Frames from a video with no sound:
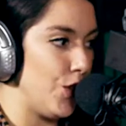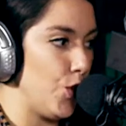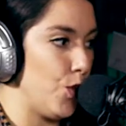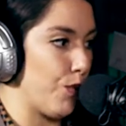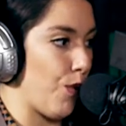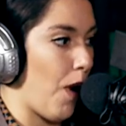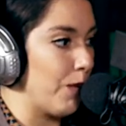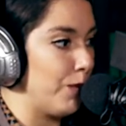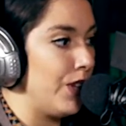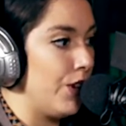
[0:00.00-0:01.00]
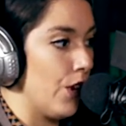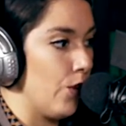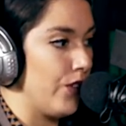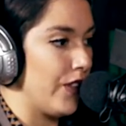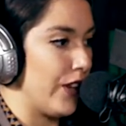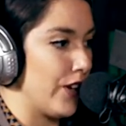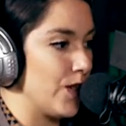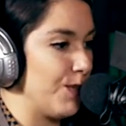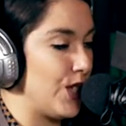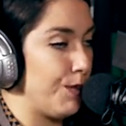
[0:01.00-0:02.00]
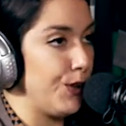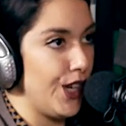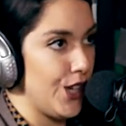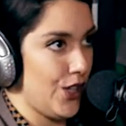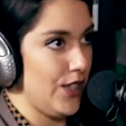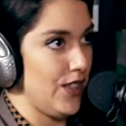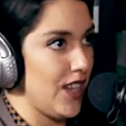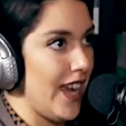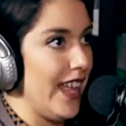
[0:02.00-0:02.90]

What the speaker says: you probably know that there are some stipulations